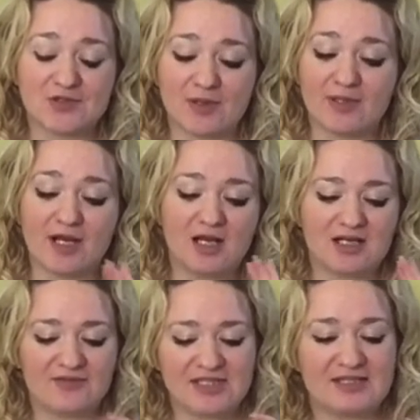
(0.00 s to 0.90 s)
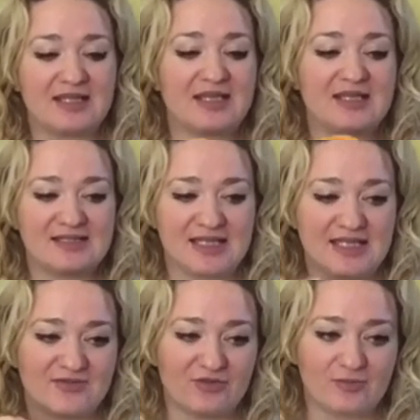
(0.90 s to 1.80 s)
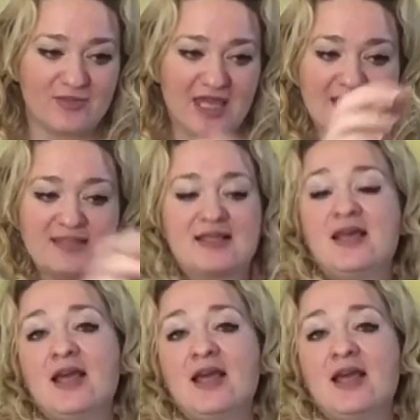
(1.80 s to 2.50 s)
So I'm going to harvest the seeds from this